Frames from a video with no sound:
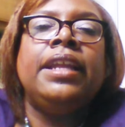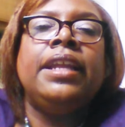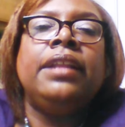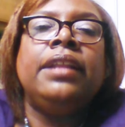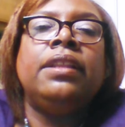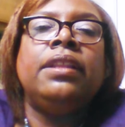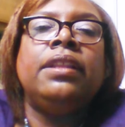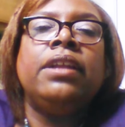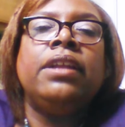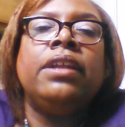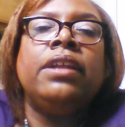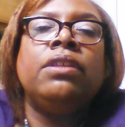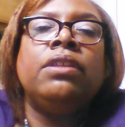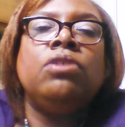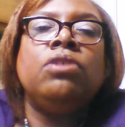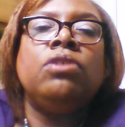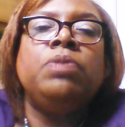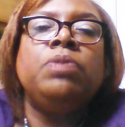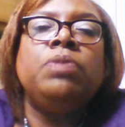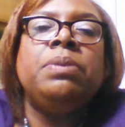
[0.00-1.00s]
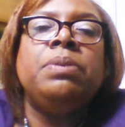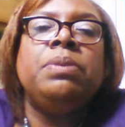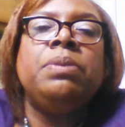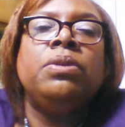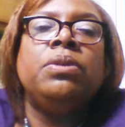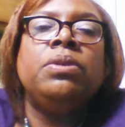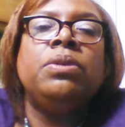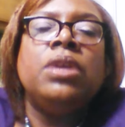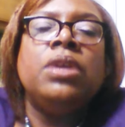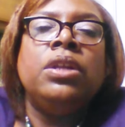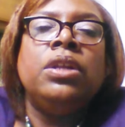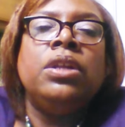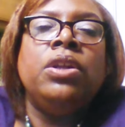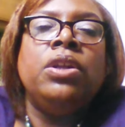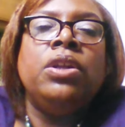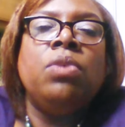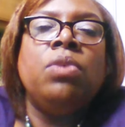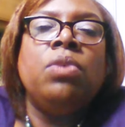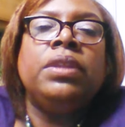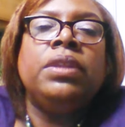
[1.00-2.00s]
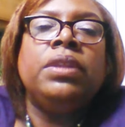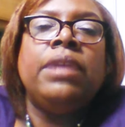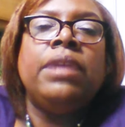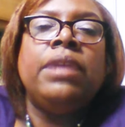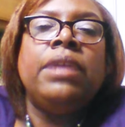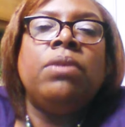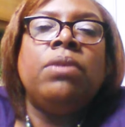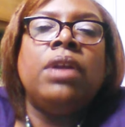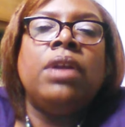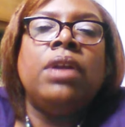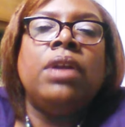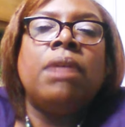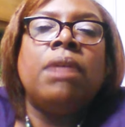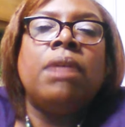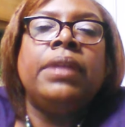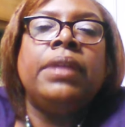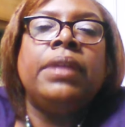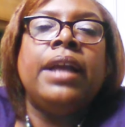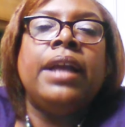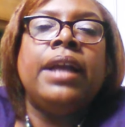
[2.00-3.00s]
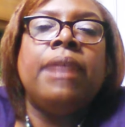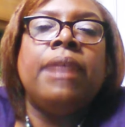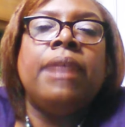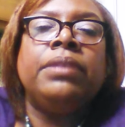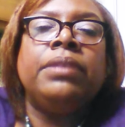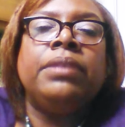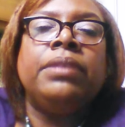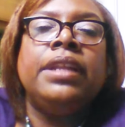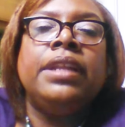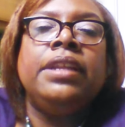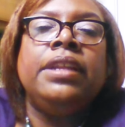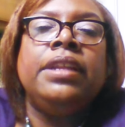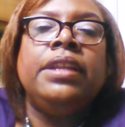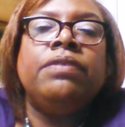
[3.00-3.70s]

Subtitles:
They're those people know what they want, already got what they needed.